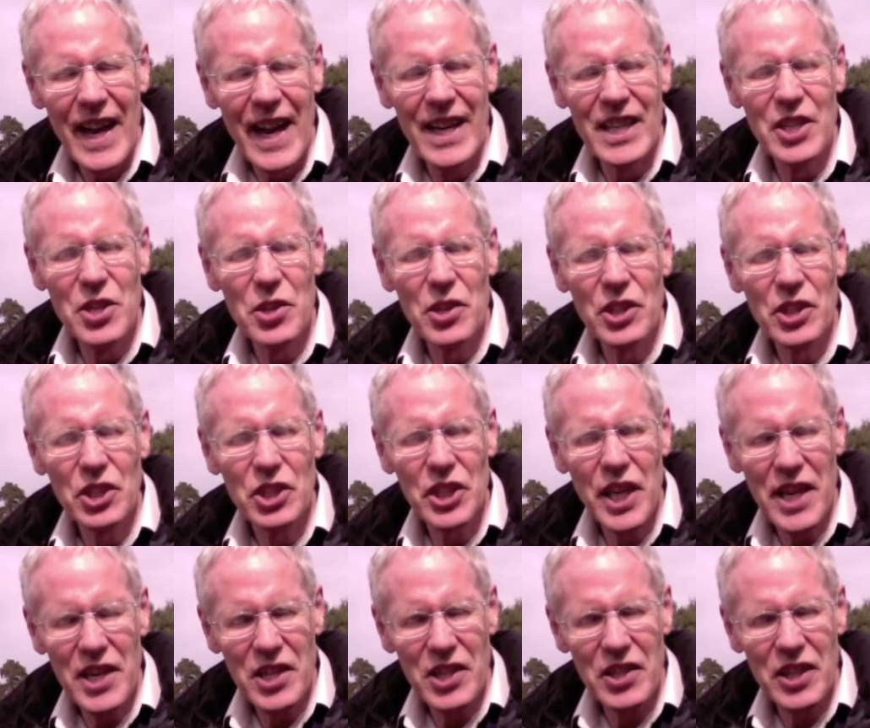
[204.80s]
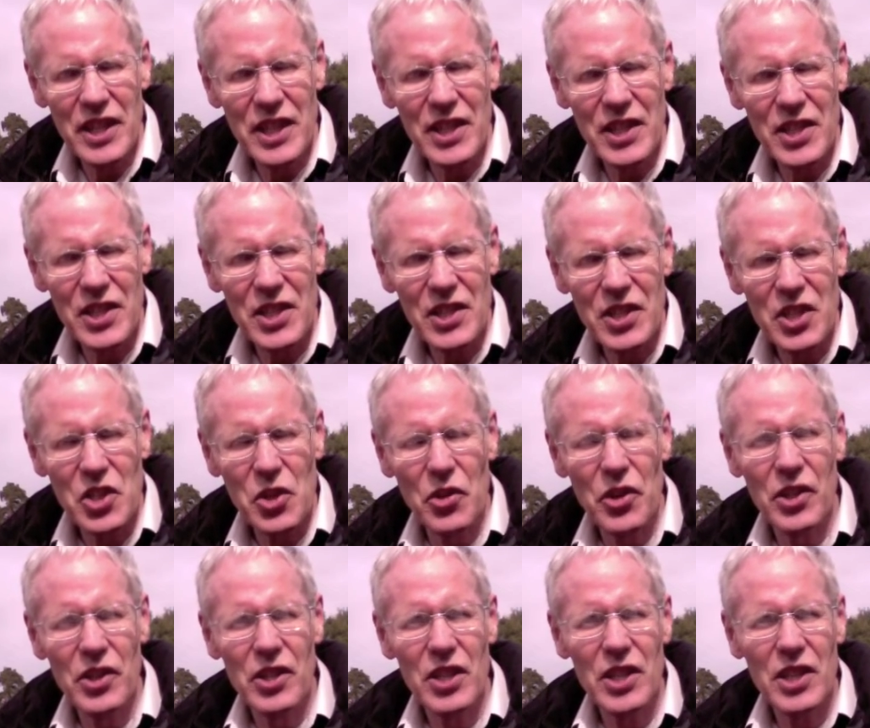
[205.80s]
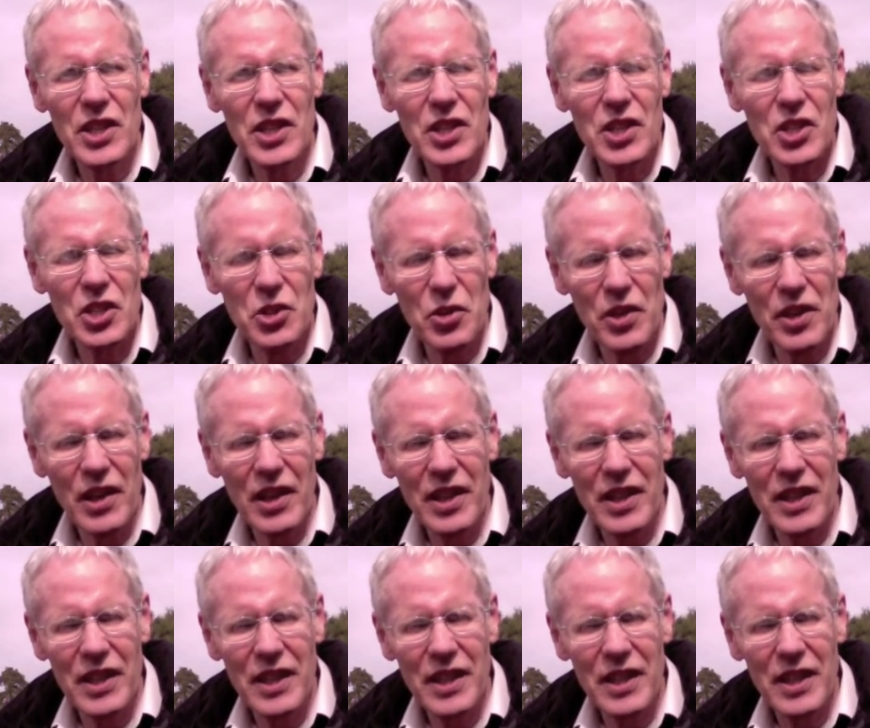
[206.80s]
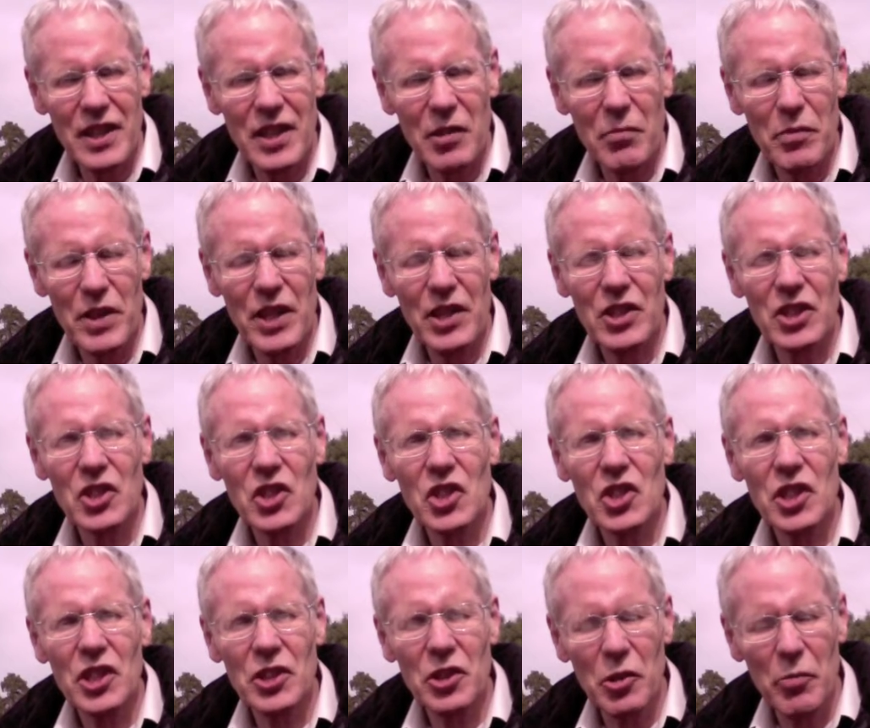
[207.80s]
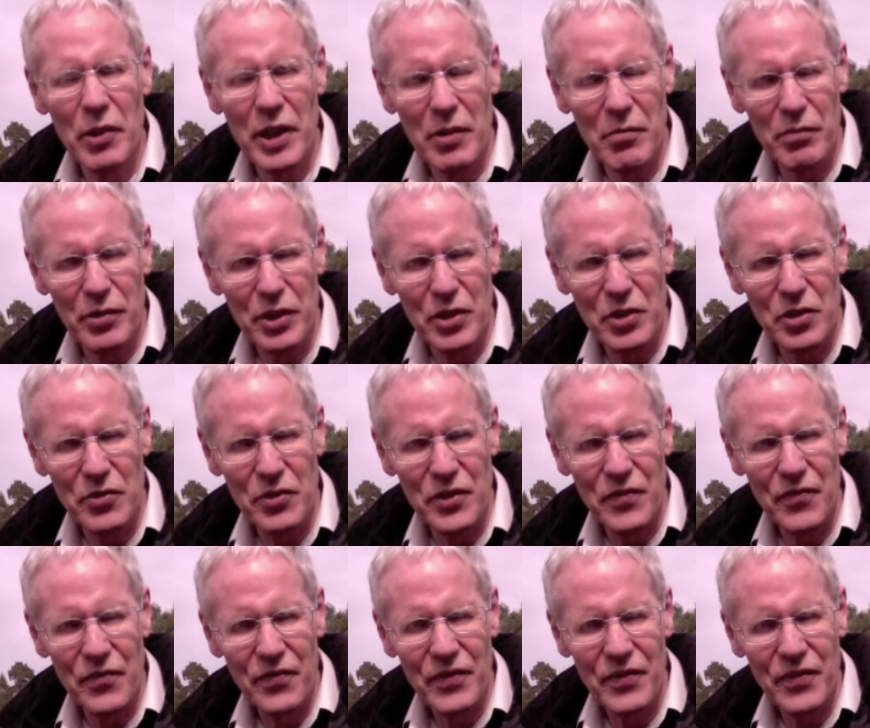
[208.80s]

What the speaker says: and you can change things so that the student learning can be considerably improved.